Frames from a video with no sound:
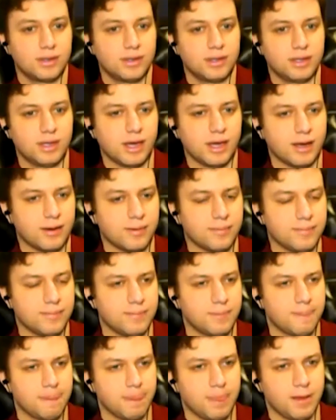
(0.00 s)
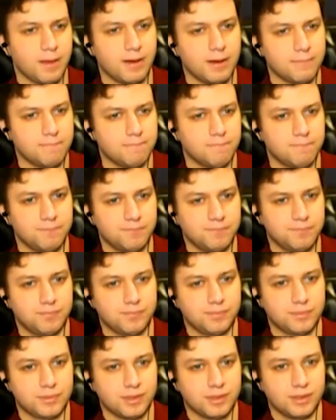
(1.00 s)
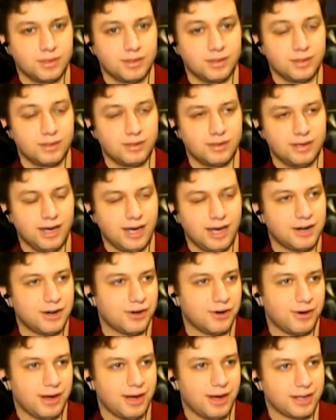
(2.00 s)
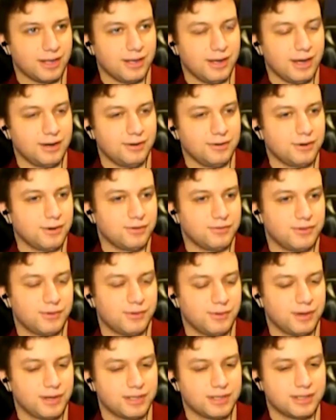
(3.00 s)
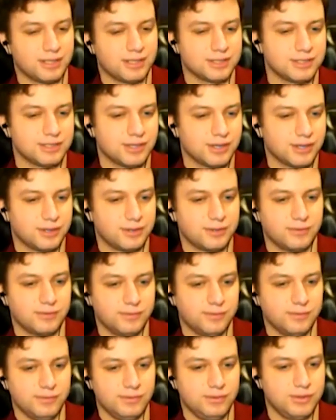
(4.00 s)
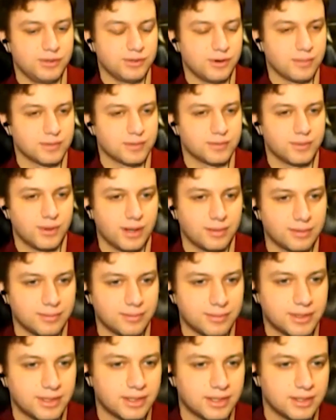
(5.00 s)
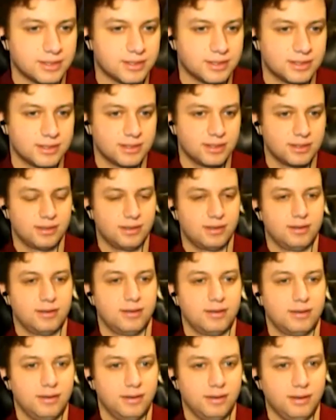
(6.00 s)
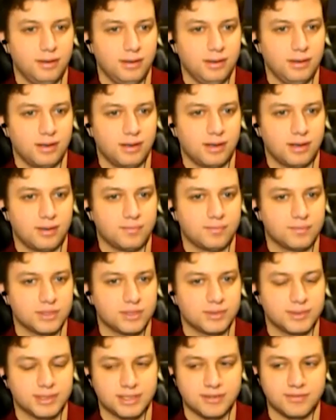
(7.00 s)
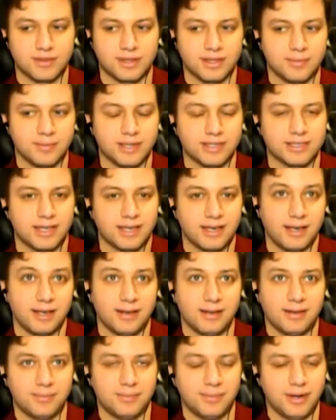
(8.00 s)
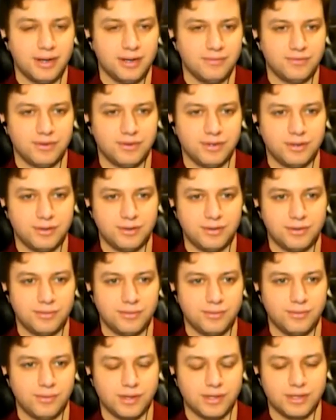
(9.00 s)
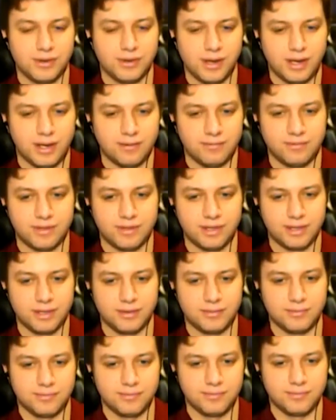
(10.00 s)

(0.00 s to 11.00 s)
yeah. Um, I don't know. I, I don't know if I want to touch on Newcomb's problem because um, specifically? Because, like in my view, when you have the,